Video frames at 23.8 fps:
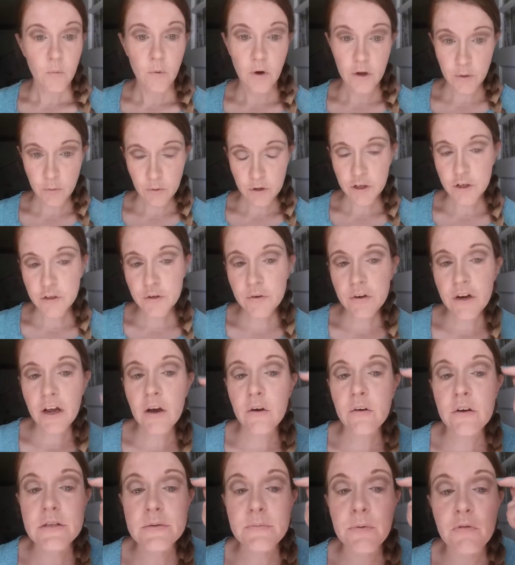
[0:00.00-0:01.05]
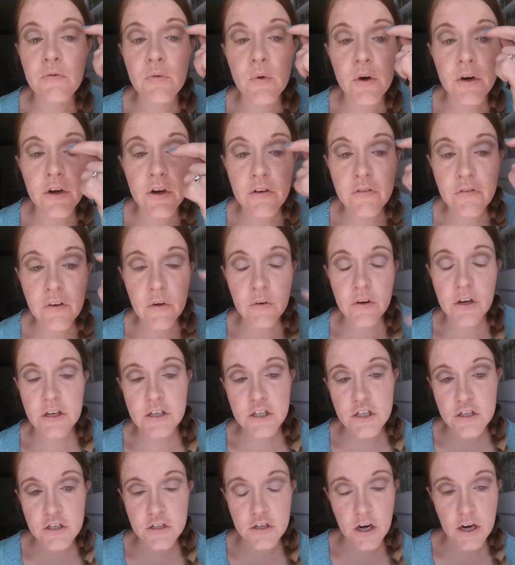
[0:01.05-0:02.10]
What you want to do now is before your
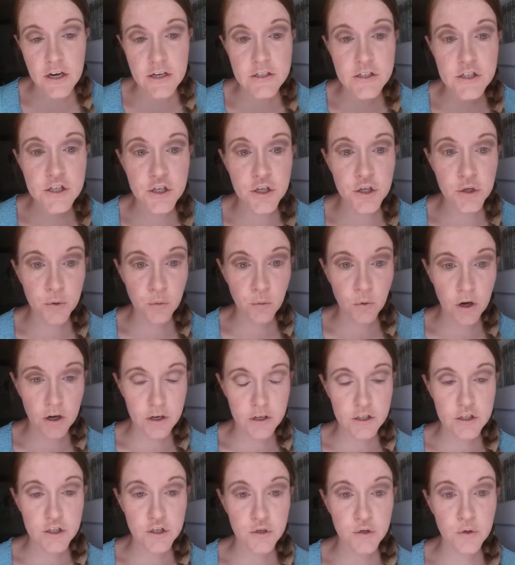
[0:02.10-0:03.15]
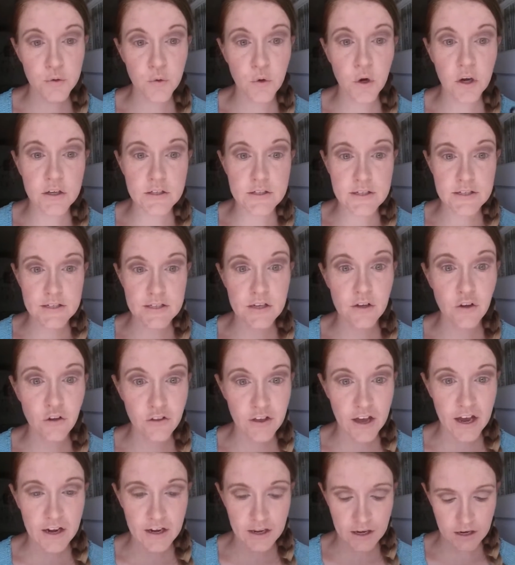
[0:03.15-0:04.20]
foundation dries, you want to
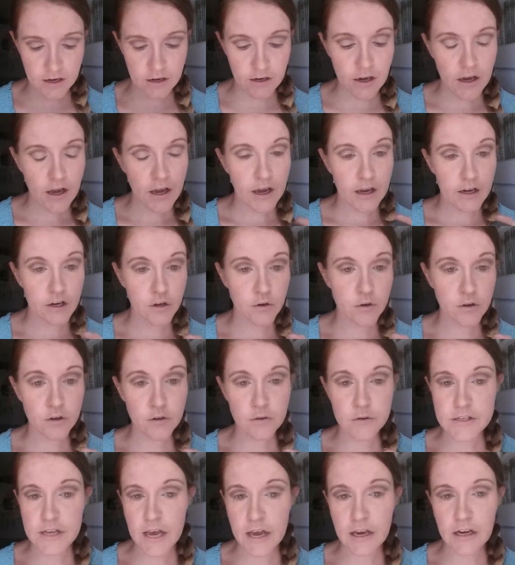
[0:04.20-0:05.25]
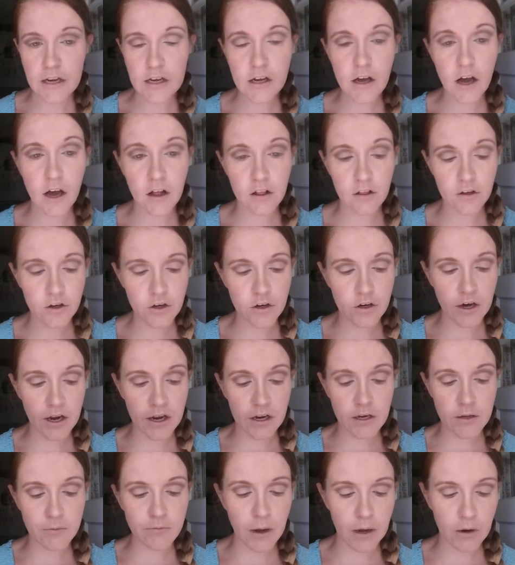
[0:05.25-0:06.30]
seal that in. And you can use any color,
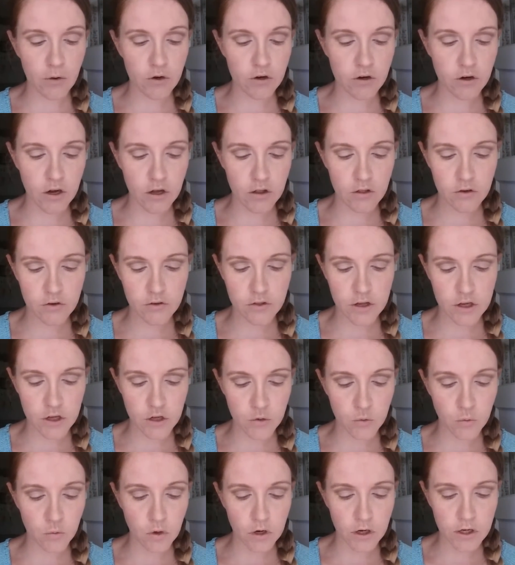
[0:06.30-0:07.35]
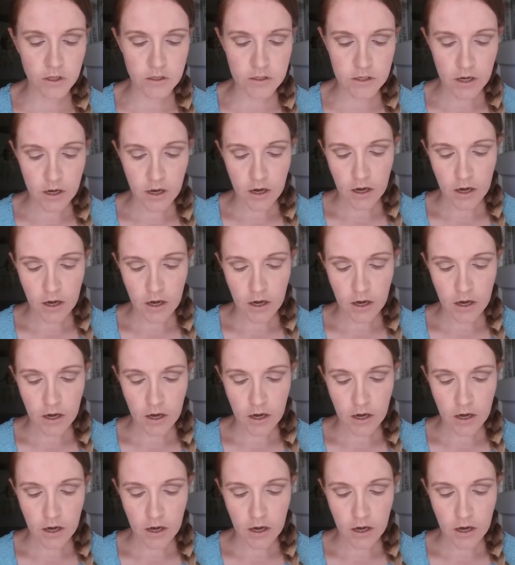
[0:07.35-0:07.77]
any powder color that you want.